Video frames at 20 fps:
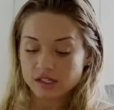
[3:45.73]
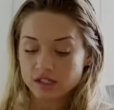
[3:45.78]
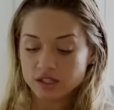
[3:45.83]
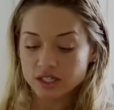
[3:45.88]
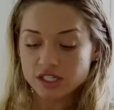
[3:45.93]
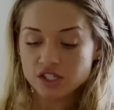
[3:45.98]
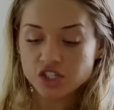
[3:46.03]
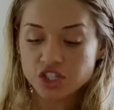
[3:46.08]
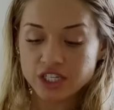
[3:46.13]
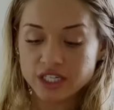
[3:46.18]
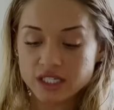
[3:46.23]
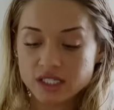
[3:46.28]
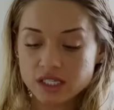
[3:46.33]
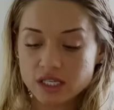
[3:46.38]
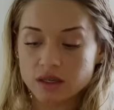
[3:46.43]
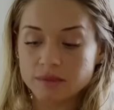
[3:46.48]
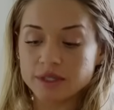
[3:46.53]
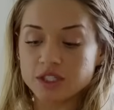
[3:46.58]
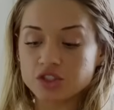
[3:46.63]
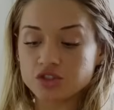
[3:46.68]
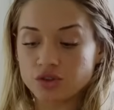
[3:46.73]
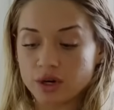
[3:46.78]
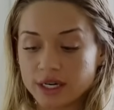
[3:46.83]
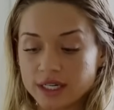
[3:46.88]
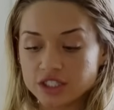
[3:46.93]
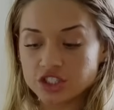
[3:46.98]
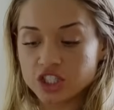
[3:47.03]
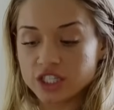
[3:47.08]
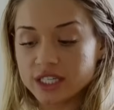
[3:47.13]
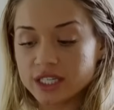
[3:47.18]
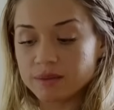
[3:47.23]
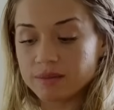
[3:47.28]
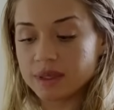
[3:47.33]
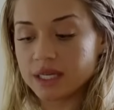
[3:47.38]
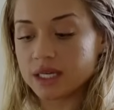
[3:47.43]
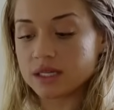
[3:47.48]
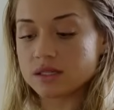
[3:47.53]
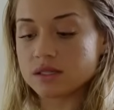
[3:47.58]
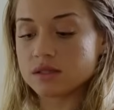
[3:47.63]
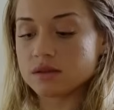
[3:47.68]
so this chicken's gonna be shredded chicken
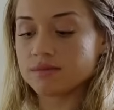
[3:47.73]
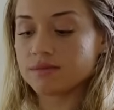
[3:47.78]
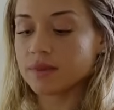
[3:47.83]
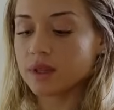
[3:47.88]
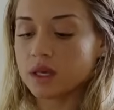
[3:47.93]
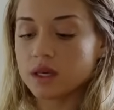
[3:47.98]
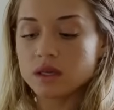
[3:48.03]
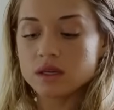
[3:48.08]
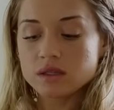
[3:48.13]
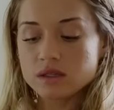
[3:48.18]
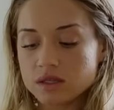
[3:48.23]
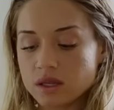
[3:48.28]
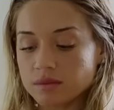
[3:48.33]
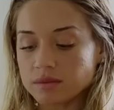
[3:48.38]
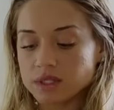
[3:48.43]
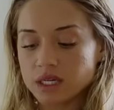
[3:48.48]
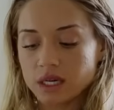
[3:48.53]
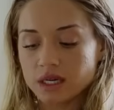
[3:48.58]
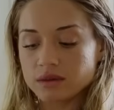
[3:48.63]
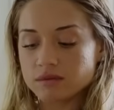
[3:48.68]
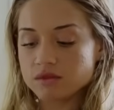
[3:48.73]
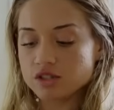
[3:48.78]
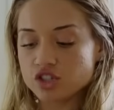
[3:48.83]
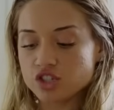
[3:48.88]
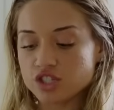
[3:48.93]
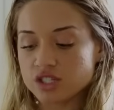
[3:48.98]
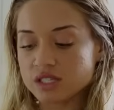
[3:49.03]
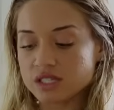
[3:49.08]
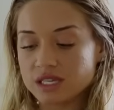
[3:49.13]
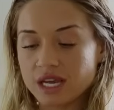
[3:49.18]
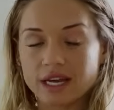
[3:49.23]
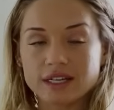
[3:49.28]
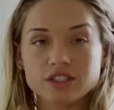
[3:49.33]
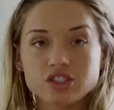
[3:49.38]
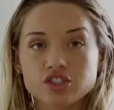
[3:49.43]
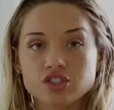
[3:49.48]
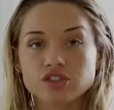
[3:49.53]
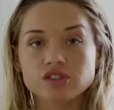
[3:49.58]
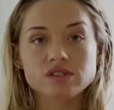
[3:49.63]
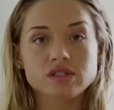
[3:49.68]
because sometimes just
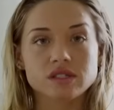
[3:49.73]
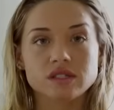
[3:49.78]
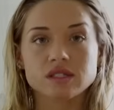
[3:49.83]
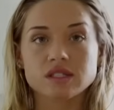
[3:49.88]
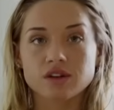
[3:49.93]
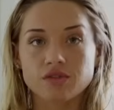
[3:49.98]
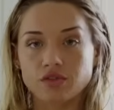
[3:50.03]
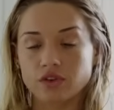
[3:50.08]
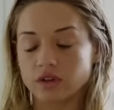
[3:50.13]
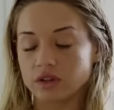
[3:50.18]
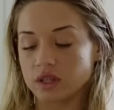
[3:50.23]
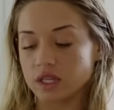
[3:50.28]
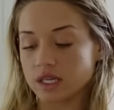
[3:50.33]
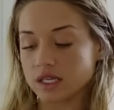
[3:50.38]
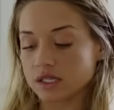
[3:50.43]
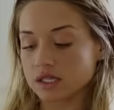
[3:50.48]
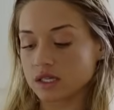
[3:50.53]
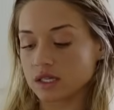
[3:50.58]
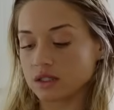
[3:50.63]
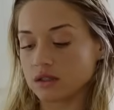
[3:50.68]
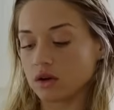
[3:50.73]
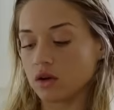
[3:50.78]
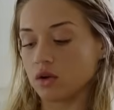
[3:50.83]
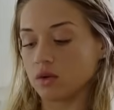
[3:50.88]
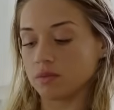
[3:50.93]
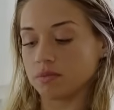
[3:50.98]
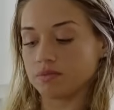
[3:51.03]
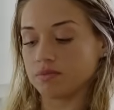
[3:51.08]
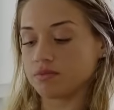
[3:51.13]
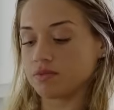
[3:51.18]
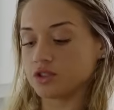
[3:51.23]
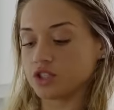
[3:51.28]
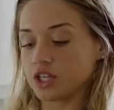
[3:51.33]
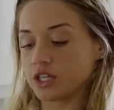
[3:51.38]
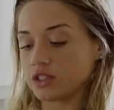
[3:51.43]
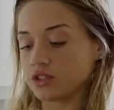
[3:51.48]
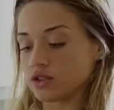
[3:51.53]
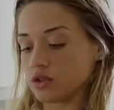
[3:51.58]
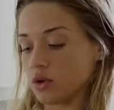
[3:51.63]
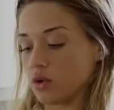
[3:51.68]
textures and different things can help
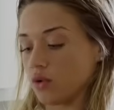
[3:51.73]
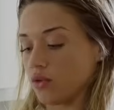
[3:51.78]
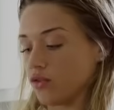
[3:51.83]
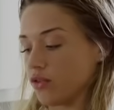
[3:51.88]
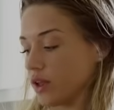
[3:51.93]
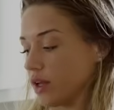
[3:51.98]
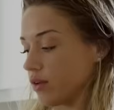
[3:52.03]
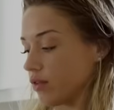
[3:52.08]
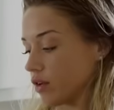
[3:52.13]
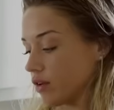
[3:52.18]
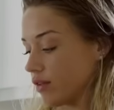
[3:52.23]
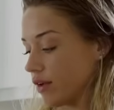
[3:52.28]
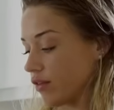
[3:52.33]
change the whole flavor of